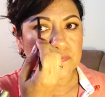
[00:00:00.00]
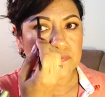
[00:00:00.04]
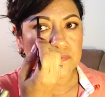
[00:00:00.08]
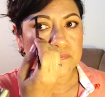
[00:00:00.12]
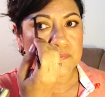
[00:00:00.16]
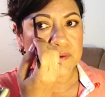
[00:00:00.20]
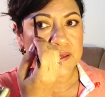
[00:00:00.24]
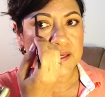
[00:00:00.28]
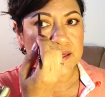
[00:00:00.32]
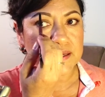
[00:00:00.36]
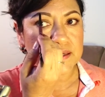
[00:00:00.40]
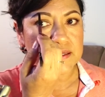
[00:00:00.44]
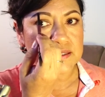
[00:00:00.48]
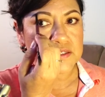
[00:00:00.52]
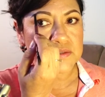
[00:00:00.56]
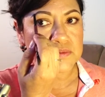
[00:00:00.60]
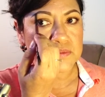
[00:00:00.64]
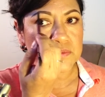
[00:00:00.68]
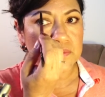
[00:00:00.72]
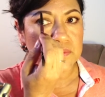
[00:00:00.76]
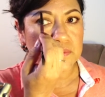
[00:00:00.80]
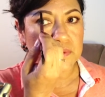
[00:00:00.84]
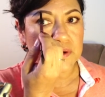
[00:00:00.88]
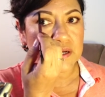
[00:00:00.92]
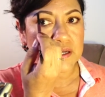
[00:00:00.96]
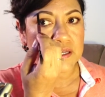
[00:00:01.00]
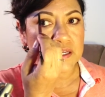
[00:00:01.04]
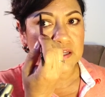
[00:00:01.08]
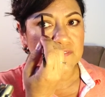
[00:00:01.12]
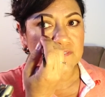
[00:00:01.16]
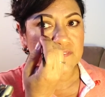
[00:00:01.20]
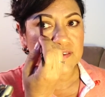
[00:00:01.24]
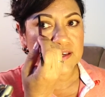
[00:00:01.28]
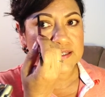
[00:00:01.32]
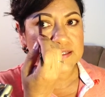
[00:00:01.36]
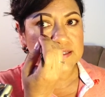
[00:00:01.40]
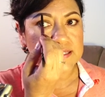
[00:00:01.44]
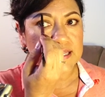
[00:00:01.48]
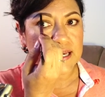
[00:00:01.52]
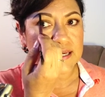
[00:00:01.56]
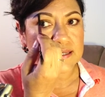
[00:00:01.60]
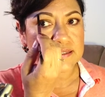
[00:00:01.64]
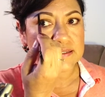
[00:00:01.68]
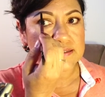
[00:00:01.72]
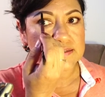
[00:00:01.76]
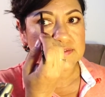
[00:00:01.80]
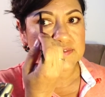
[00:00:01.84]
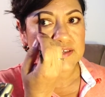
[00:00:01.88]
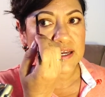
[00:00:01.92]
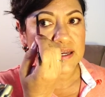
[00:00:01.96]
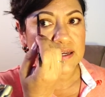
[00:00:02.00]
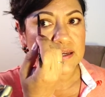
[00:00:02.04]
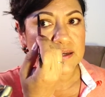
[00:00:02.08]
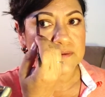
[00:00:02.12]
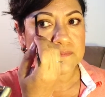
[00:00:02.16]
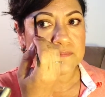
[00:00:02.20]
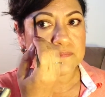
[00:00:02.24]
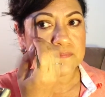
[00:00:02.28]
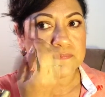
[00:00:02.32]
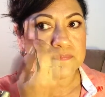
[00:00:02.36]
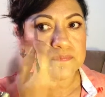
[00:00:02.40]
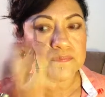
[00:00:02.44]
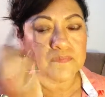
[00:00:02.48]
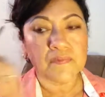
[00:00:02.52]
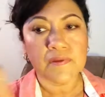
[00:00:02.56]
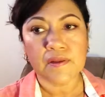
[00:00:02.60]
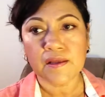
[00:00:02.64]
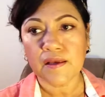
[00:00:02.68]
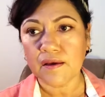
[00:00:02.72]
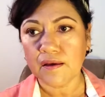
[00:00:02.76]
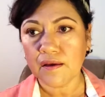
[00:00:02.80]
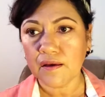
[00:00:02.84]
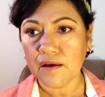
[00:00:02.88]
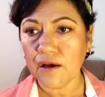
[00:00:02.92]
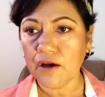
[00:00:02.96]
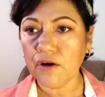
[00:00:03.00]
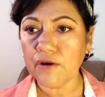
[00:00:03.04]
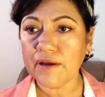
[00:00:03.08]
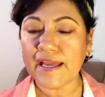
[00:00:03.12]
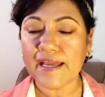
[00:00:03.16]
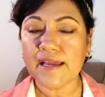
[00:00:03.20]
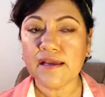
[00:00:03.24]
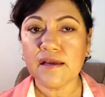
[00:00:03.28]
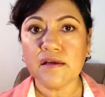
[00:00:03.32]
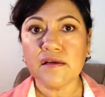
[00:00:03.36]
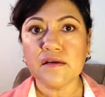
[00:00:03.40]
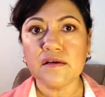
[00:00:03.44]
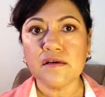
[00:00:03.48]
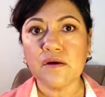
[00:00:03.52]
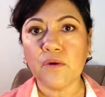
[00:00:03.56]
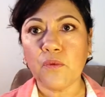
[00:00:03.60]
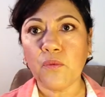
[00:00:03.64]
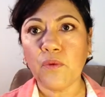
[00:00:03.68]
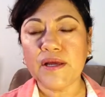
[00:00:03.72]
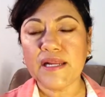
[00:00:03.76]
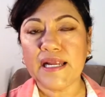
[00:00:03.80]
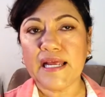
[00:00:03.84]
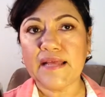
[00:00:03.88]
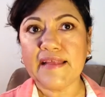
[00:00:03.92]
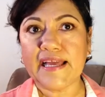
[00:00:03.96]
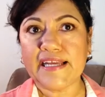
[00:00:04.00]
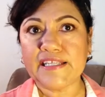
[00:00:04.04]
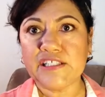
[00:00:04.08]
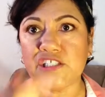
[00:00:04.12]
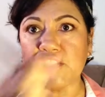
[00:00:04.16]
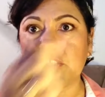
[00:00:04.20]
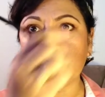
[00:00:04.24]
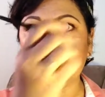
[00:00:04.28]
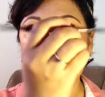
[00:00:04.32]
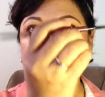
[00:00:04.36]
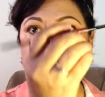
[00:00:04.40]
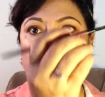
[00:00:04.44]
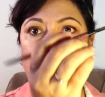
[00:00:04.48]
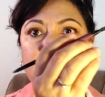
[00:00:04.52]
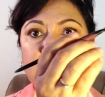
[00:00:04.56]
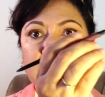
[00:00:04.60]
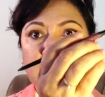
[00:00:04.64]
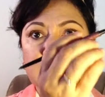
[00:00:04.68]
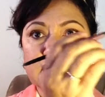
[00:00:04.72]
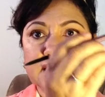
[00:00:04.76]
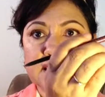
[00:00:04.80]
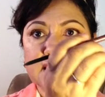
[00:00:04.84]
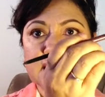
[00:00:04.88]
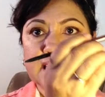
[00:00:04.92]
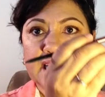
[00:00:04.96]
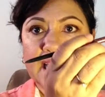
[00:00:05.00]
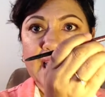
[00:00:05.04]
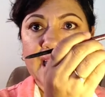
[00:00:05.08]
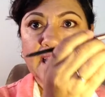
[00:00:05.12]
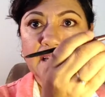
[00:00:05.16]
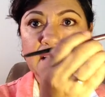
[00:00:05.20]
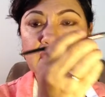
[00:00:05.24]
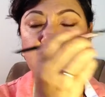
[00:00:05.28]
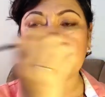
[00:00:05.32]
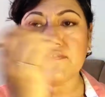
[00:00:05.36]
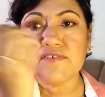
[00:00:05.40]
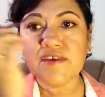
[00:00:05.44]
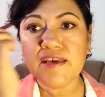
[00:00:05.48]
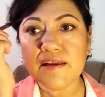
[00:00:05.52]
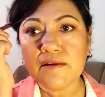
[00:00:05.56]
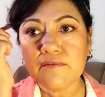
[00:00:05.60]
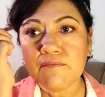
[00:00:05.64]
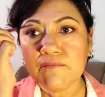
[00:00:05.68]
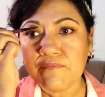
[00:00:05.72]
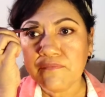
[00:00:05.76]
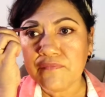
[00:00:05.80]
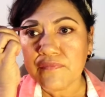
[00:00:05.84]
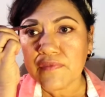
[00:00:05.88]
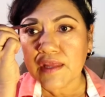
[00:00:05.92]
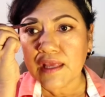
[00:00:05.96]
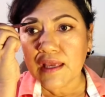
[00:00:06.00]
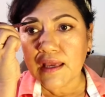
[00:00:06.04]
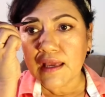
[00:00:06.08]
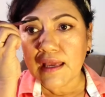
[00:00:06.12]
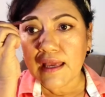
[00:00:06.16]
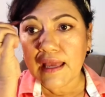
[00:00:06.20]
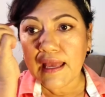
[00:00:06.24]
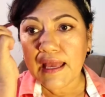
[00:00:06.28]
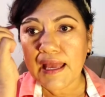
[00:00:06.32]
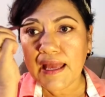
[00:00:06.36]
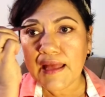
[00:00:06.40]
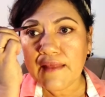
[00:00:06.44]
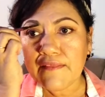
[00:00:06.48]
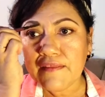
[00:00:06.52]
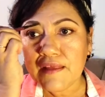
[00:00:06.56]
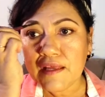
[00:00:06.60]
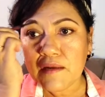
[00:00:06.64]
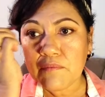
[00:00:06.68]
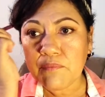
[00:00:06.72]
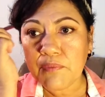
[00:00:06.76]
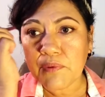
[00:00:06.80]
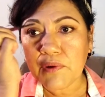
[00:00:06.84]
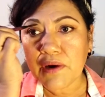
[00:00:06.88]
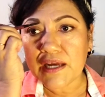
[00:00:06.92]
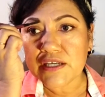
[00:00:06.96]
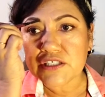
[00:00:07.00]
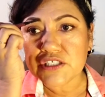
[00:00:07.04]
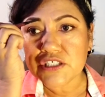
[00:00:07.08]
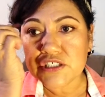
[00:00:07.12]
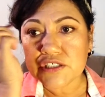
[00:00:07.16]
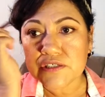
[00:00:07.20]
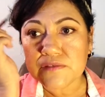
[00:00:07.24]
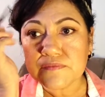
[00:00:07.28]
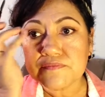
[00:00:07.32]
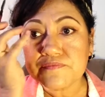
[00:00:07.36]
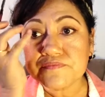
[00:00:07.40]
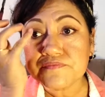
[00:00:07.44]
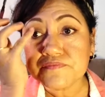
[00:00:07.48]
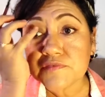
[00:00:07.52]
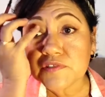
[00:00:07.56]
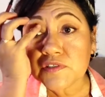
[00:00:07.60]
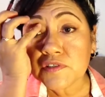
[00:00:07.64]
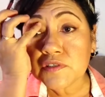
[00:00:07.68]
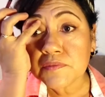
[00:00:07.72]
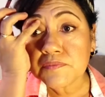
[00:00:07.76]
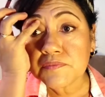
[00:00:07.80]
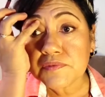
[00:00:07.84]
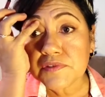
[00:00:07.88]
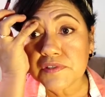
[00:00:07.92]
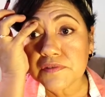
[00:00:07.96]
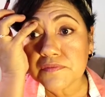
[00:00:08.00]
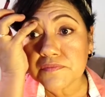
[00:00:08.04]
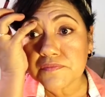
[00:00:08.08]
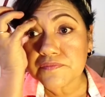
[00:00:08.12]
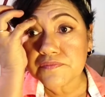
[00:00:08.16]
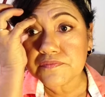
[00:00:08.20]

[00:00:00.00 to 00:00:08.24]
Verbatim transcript: because we're gonna fix that in a second. Okay, what I like to do is get this end of it and then brush. Oops.